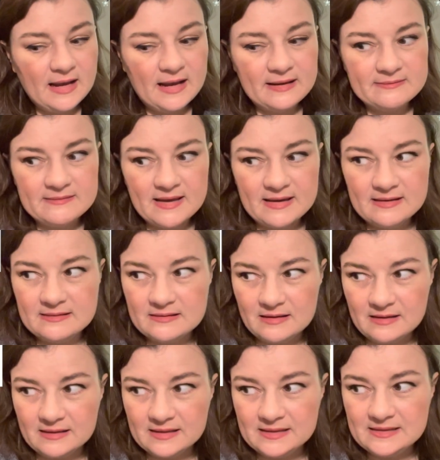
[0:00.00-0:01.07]
And then
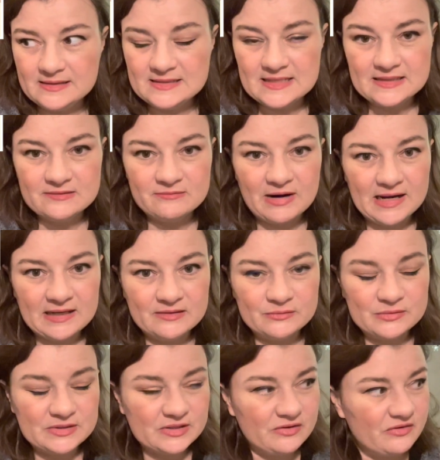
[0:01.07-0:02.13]
I did a
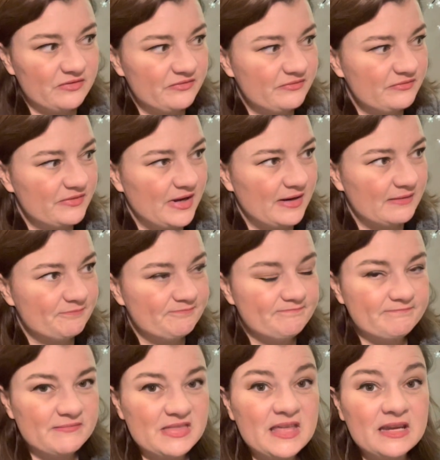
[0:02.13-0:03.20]
round of
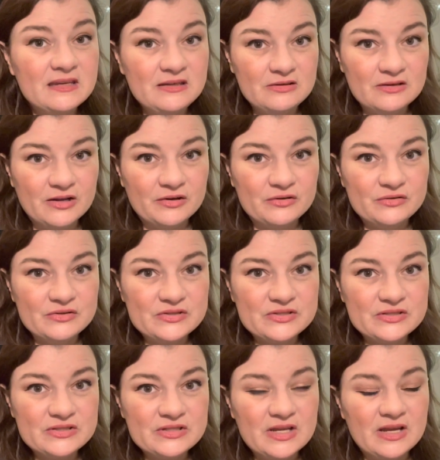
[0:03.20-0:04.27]
thank you
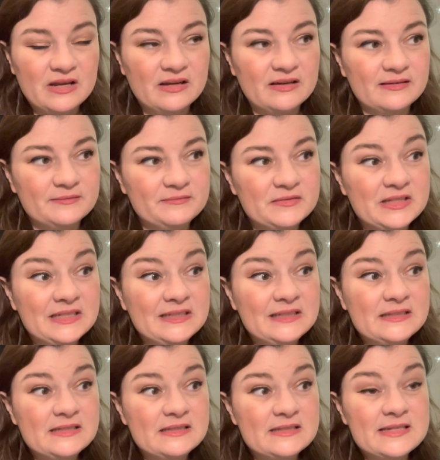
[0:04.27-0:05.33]
notes
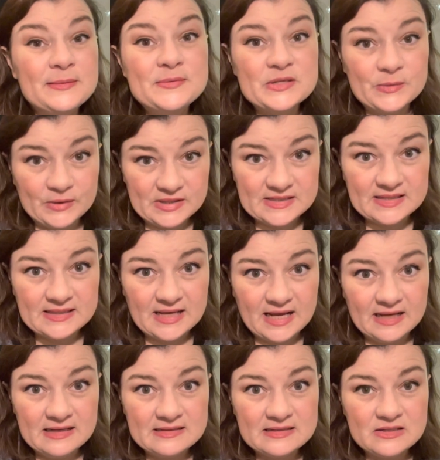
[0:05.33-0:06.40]
subsequent to
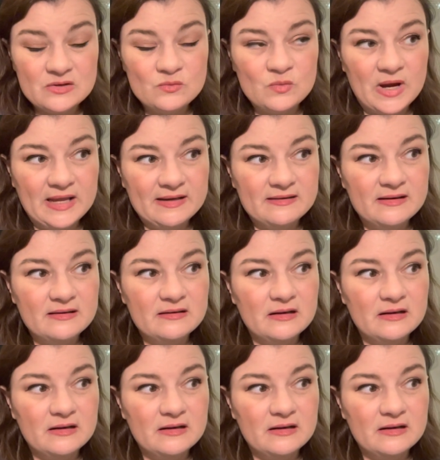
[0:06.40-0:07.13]
that when